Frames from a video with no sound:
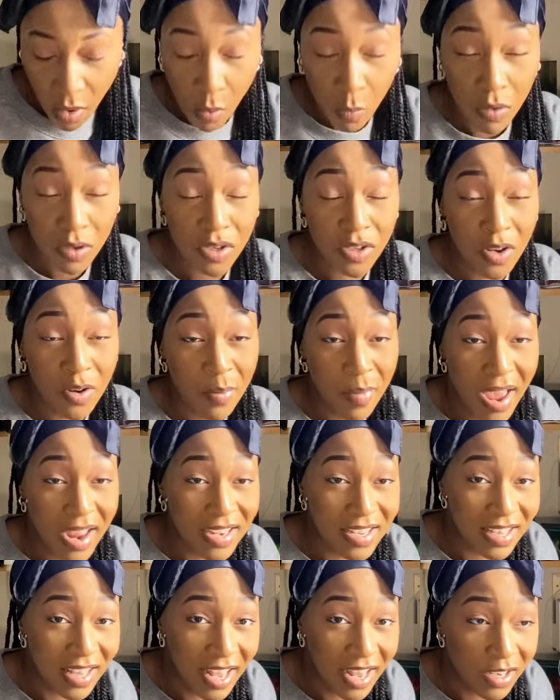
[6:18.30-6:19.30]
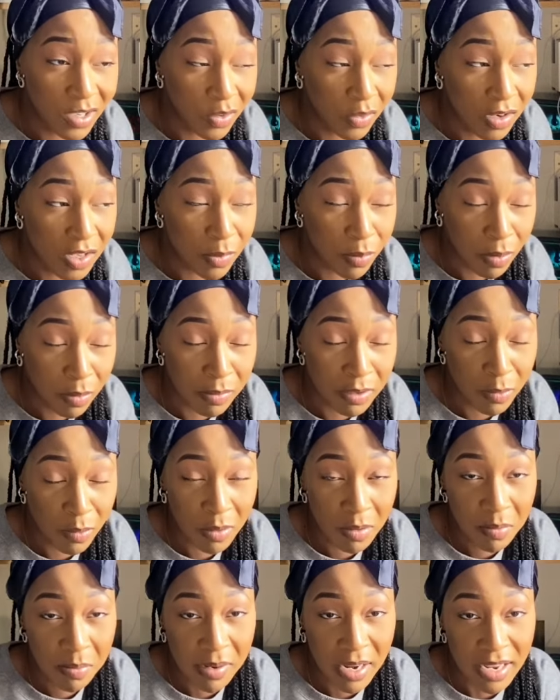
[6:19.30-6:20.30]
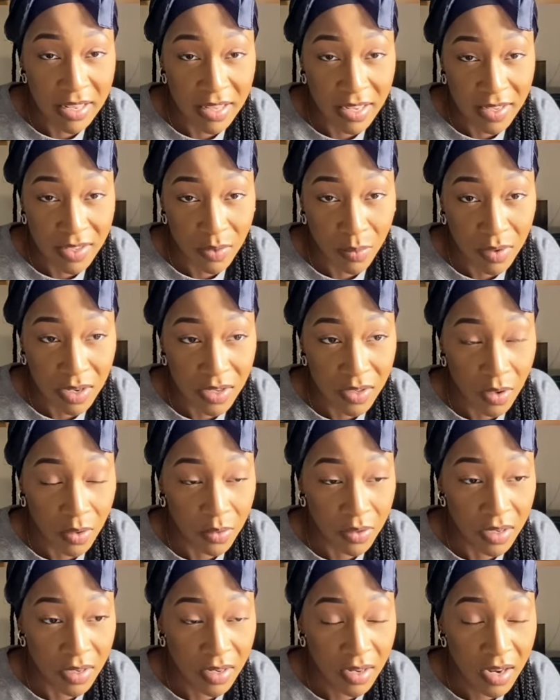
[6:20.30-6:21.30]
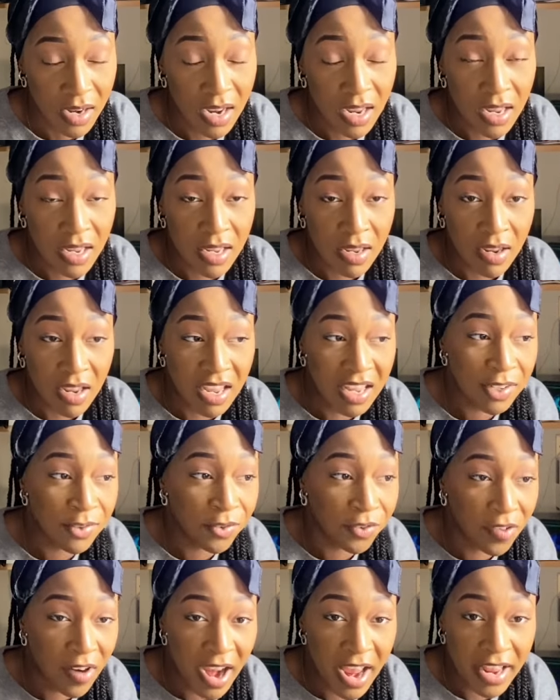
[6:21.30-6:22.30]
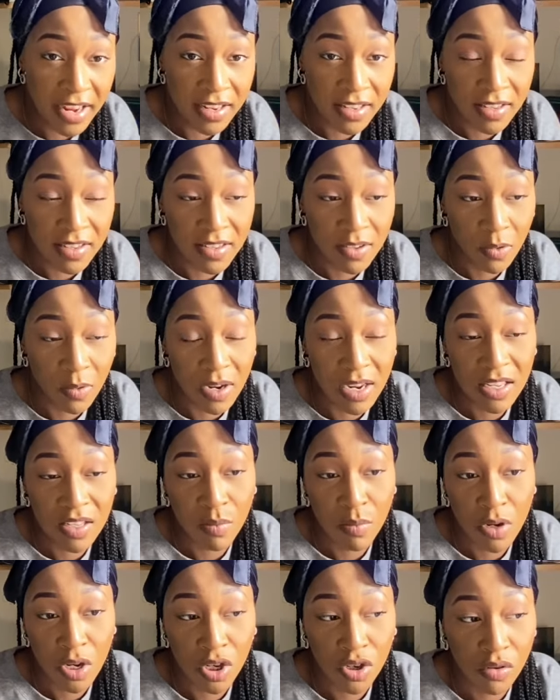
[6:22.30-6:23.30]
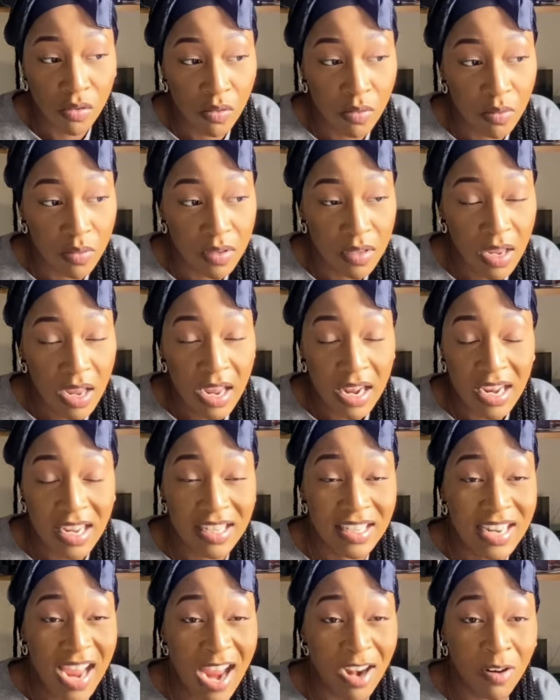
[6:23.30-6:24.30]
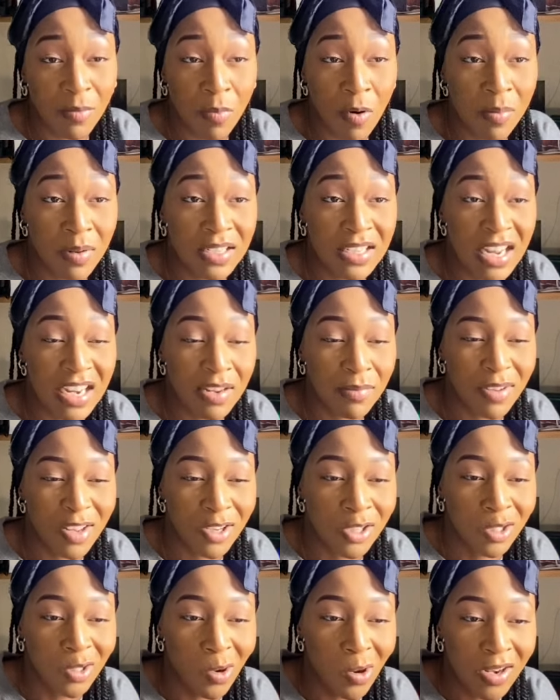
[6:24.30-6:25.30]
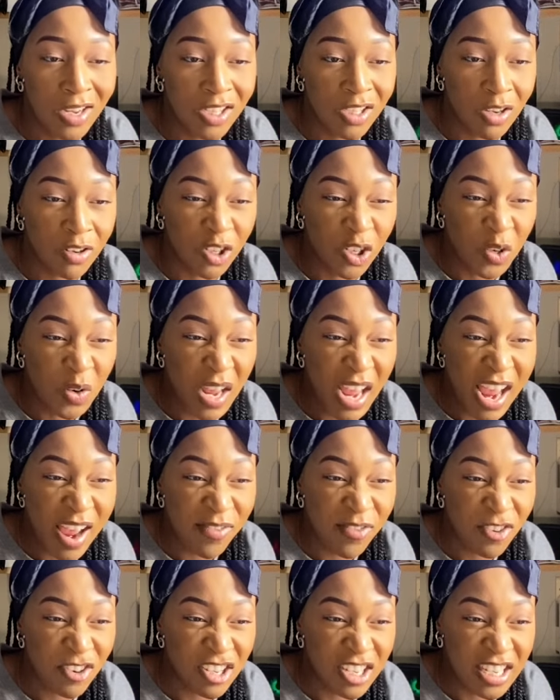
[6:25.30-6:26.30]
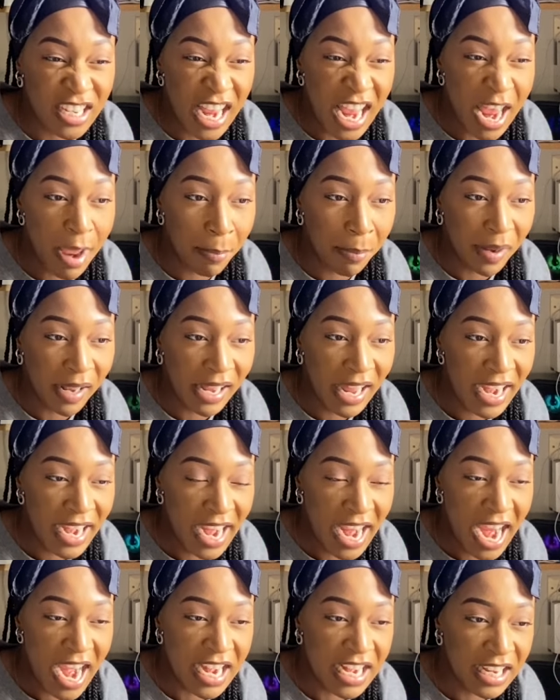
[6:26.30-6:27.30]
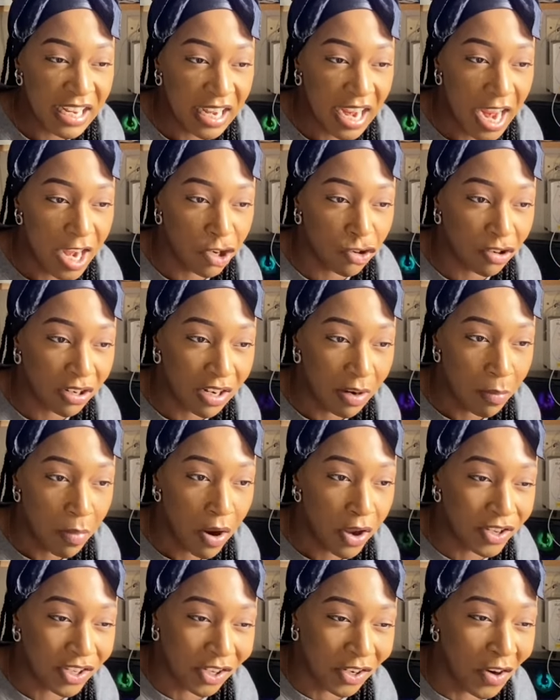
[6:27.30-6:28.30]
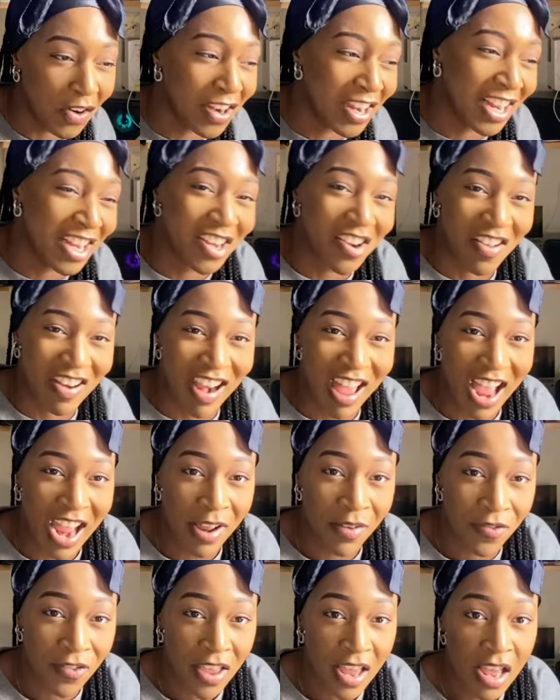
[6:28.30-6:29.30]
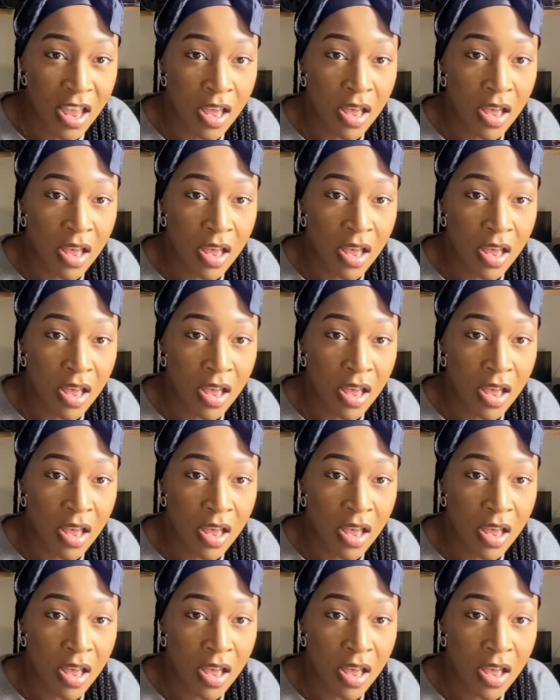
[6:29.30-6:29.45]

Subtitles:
What's so mad is that Adonis probably will play this when he's older. His friends or his mutuals, his dad would probably tell him, Adonis, don't you ever dare play any Kendrick Lamar song in your life.